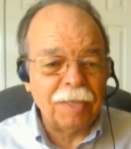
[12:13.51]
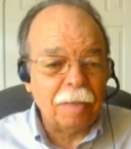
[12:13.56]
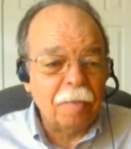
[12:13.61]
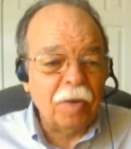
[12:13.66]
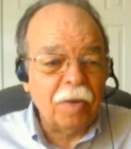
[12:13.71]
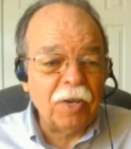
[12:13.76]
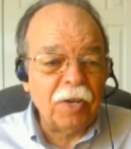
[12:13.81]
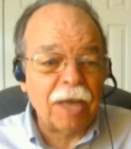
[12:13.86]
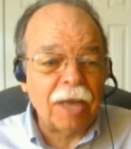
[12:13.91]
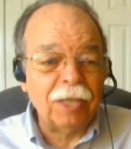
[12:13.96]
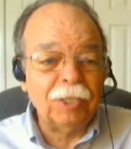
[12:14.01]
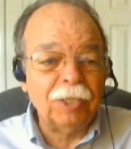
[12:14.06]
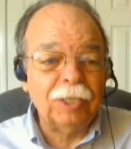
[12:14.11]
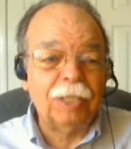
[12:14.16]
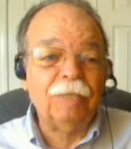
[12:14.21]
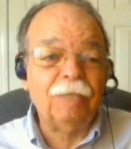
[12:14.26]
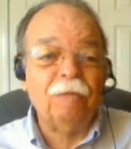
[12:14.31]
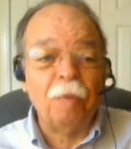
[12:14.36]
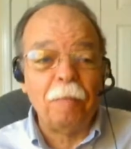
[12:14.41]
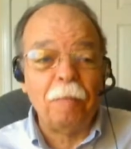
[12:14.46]
I'm a not
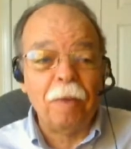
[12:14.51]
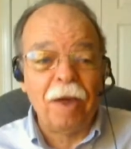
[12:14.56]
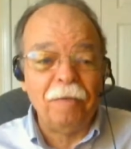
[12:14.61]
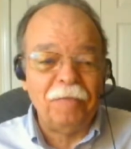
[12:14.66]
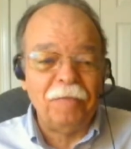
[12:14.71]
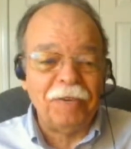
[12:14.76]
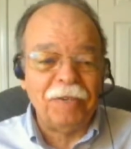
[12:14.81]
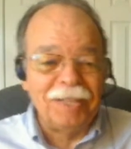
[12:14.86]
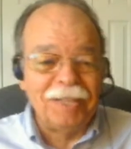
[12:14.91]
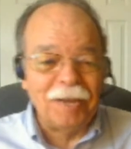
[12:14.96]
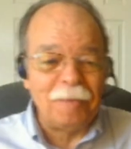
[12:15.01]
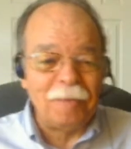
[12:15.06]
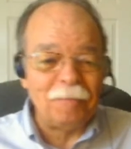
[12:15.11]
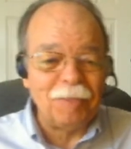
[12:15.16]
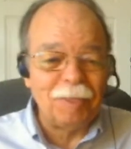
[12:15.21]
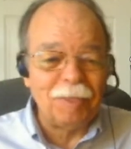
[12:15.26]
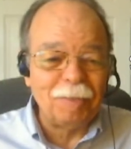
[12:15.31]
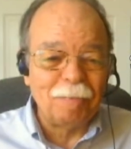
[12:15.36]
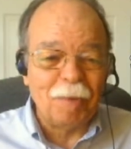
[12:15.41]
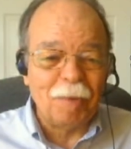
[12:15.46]
just for profit
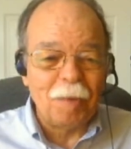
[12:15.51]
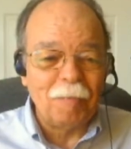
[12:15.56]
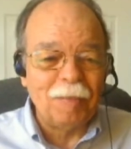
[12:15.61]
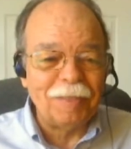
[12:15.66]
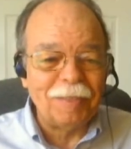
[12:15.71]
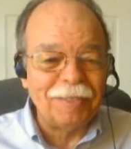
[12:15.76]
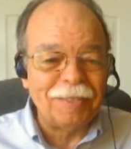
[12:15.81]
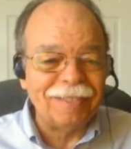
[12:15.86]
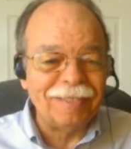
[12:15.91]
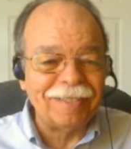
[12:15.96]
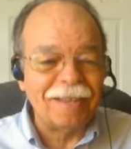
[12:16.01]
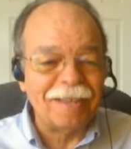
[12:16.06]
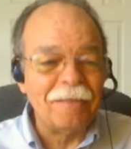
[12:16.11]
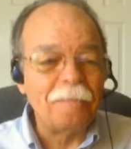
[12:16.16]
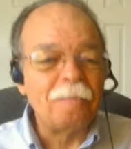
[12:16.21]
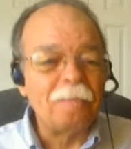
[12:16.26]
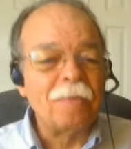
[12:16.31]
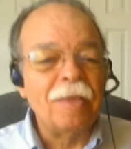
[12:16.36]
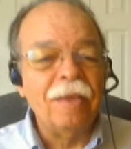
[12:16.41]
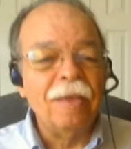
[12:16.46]
company, small
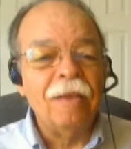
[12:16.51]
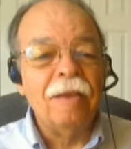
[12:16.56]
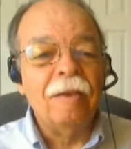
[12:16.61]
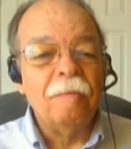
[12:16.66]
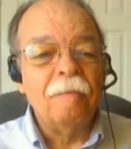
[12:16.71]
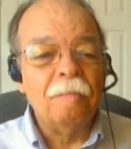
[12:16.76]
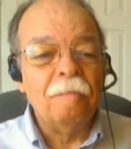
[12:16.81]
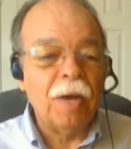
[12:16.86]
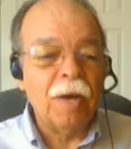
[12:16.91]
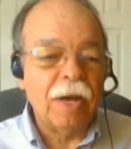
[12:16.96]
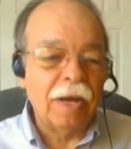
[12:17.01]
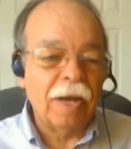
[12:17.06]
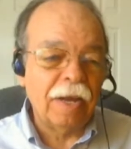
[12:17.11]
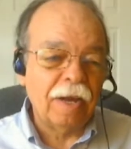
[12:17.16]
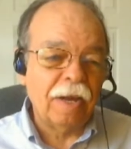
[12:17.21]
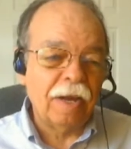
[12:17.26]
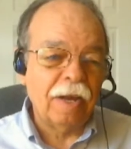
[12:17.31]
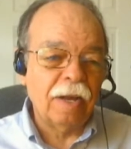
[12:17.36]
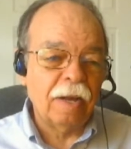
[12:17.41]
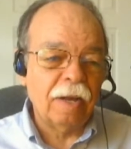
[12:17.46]
business,
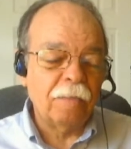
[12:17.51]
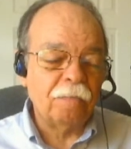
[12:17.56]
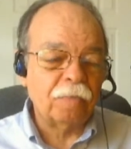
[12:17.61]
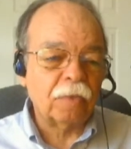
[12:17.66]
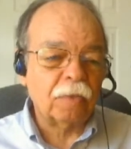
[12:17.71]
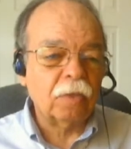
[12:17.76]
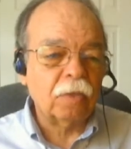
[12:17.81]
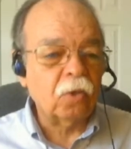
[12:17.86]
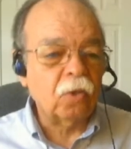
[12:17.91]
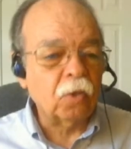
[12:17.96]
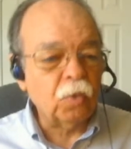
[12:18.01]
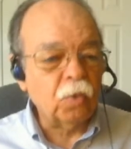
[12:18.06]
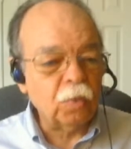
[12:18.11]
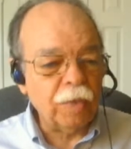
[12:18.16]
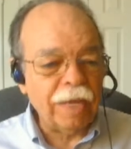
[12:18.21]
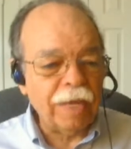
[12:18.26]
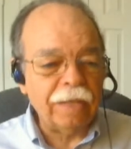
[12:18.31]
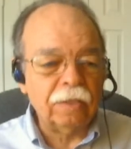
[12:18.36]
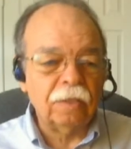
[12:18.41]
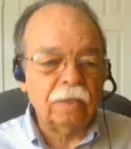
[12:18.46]
but um, to
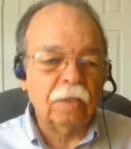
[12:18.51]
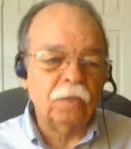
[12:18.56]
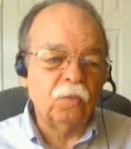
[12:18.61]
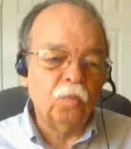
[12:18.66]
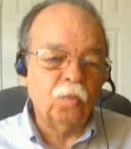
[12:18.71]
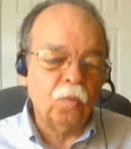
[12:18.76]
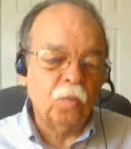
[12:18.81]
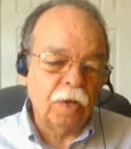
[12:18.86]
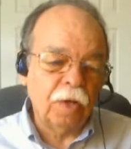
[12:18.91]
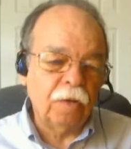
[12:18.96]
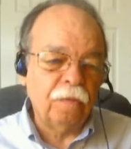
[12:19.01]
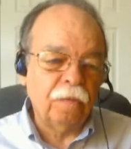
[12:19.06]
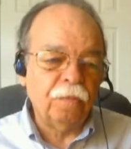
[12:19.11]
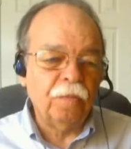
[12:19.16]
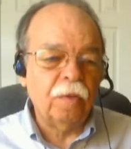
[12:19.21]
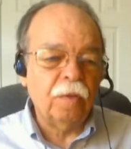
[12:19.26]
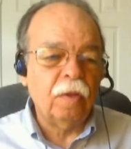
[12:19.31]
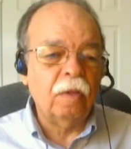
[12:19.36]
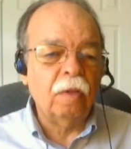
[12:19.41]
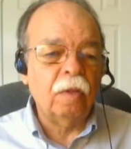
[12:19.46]
create those
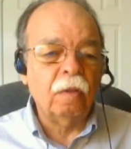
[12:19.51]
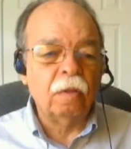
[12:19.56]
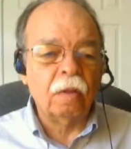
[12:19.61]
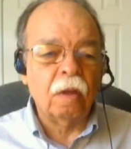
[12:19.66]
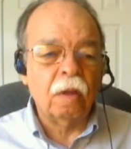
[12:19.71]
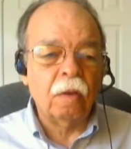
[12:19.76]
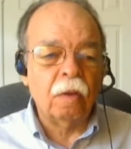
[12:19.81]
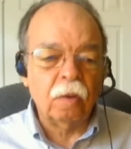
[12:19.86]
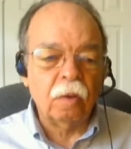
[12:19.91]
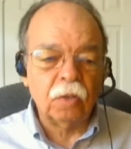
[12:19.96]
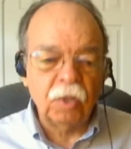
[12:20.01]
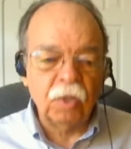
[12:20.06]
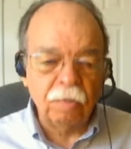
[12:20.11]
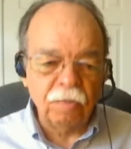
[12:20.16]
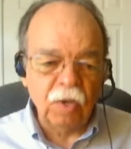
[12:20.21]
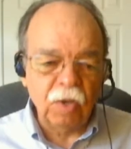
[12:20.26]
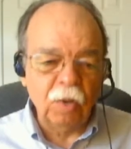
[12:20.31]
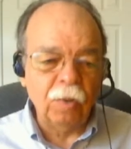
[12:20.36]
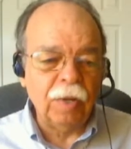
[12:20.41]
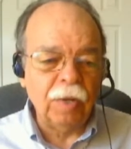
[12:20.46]
wonderful
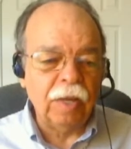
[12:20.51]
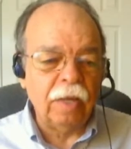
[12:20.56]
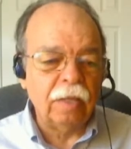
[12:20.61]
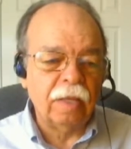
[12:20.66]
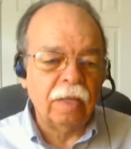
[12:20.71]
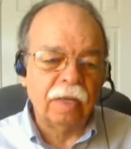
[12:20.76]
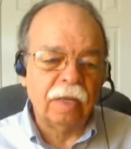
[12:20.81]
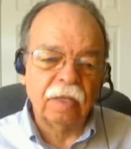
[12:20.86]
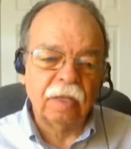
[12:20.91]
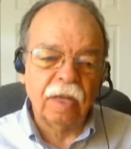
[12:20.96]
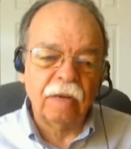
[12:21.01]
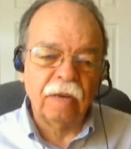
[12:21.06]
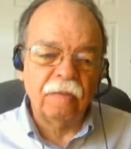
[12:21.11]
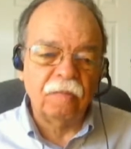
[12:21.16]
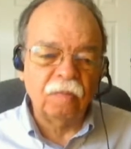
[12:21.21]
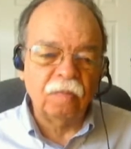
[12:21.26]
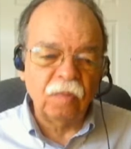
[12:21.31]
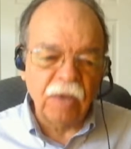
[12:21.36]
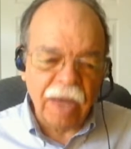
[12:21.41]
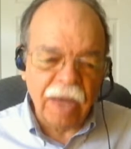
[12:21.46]
community, that kind
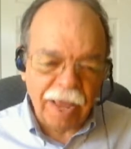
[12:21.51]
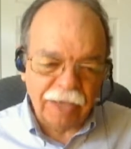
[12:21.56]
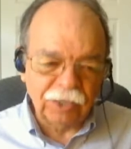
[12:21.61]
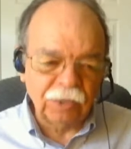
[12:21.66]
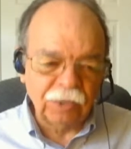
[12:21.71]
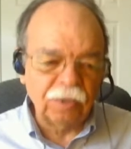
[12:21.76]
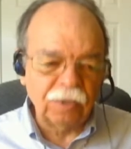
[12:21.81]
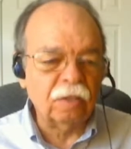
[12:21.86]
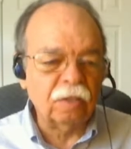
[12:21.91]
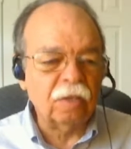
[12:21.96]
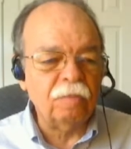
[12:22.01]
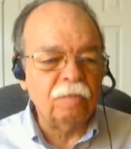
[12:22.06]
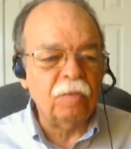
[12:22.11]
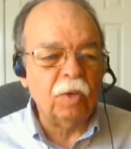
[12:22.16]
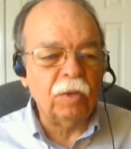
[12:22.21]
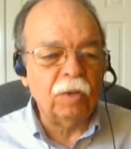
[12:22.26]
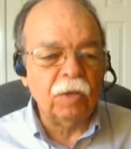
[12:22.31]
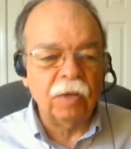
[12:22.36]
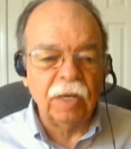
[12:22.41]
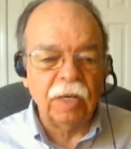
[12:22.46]
of national
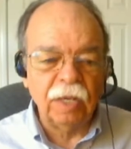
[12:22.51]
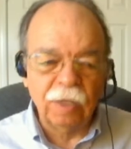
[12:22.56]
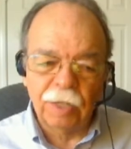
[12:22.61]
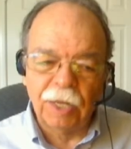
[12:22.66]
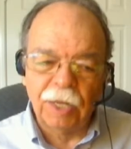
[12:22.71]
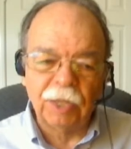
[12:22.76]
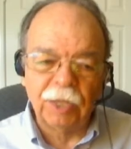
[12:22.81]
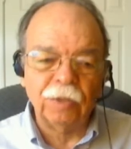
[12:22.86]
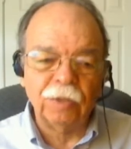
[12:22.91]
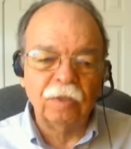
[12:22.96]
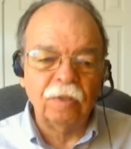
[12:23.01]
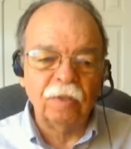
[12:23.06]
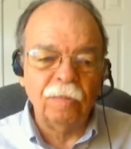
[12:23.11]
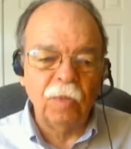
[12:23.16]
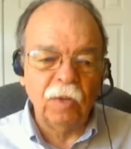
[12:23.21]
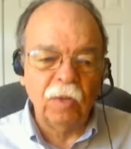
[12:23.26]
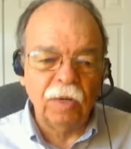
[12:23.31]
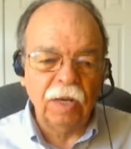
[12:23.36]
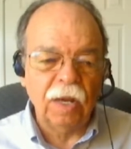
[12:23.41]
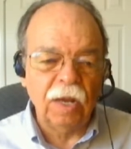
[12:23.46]
community or international
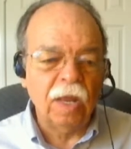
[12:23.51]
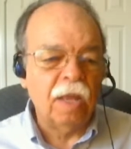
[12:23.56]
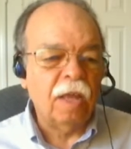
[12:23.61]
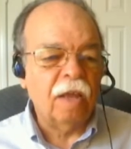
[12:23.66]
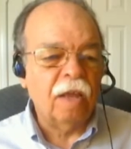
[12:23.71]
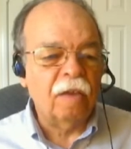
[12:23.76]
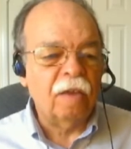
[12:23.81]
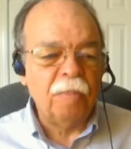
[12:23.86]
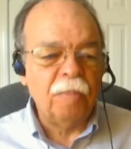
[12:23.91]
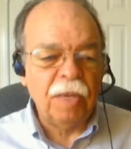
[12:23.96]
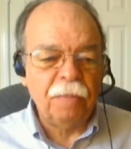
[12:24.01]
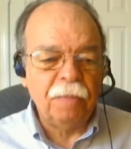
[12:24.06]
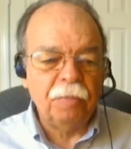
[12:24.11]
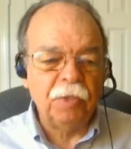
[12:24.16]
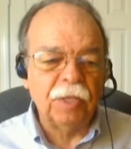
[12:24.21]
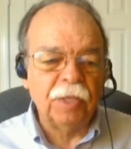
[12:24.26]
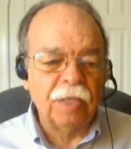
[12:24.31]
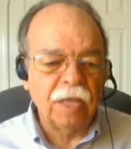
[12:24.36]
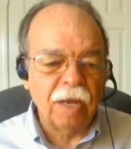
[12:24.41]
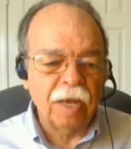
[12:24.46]
community of
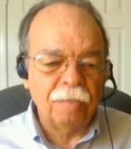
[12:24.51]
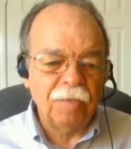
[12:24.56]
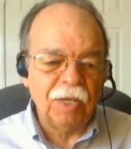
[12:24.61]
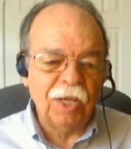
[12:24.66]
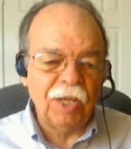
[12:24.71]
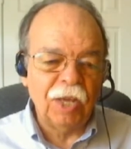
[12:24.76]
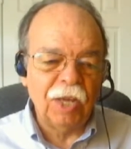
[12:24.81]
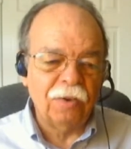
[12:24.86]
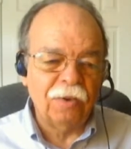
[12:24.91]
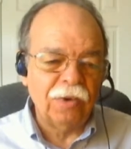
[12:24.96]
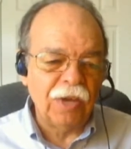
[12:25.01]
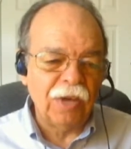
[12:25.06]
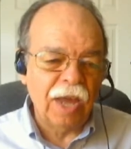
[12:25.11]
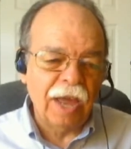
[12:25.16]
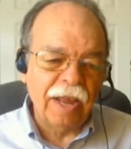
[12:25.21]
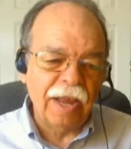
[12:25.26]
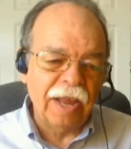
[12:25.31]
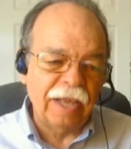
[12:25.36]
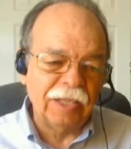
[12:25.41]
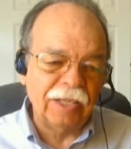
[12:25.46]
people to come together,
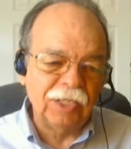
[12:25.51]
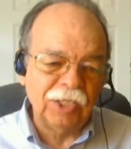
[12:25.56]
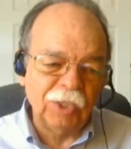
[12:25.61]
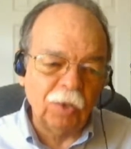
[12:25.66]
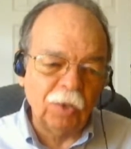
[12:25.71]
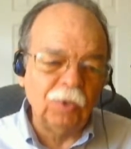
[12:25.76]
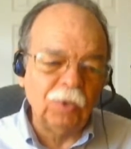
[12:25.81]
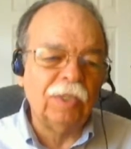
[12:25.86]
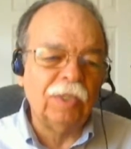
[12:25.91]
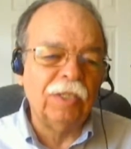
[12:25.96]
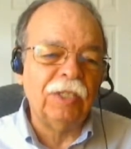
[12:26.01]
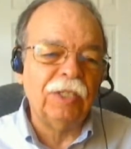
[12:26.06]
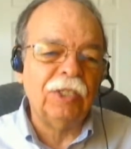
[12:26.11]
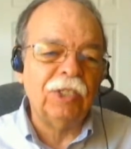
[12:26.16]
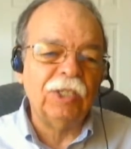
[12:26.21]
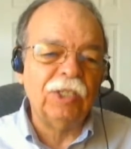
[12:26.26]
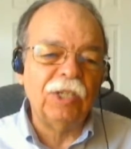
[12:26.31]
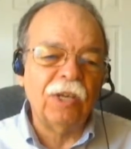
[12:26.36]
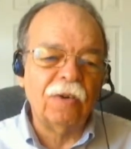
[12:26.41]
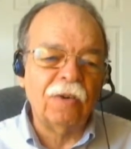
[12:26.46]
not as social
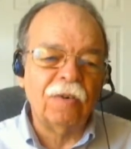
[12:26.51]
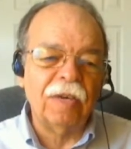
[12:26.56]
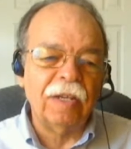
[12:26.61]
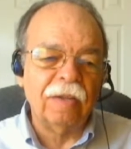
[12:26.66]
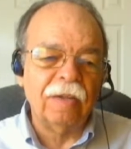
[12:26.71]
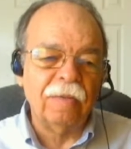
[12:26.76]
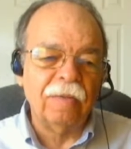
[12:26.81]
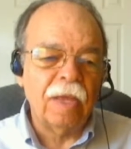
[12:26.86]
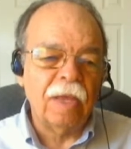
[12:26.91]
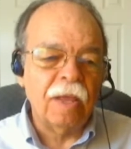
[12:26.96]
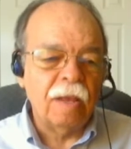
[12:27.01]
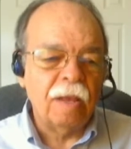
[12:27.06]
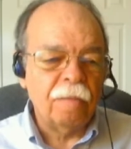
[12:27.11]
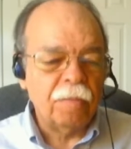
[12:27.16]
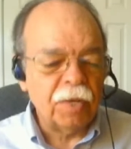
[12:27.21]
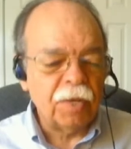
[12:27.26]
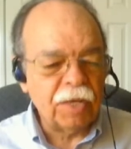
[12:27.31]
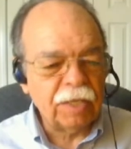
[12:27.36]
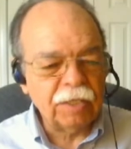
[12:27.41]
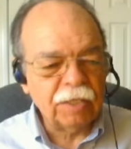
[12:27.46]
engineering,
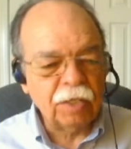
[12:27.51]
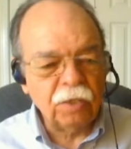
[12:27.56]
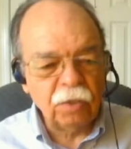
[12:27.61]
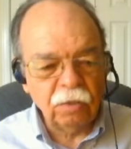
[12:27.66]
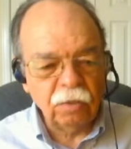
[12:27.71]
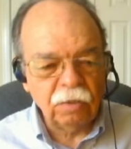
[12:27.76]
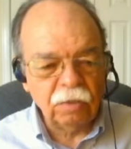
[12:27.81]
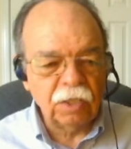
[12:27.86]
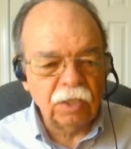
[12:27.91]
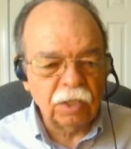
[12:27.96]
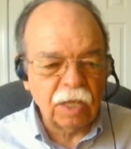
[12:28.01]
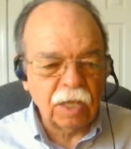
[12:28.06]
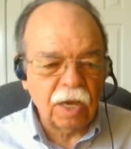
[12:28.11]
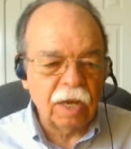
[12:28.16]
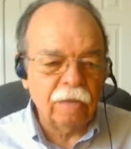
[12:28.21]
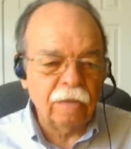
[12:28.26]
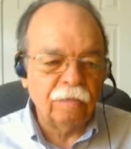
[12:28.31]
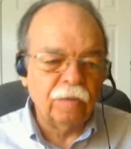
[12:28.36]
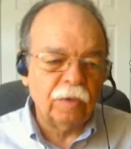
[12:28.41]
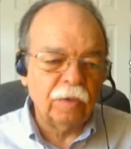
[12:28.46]
but as a new
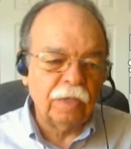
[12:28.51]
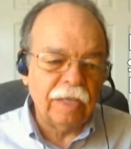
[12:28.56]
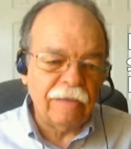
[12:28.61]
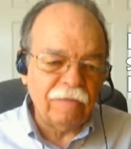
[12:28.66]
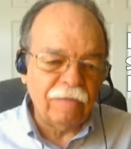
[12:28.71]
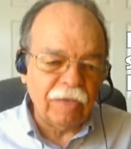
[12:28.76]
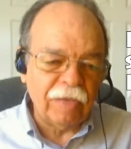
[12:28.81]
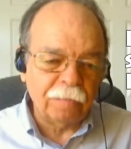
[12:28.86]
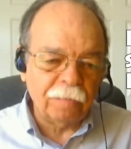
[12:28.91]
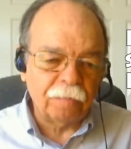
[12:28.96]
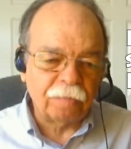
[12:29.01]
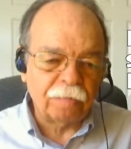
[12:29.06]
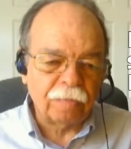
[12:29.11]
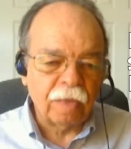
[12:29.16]
design for living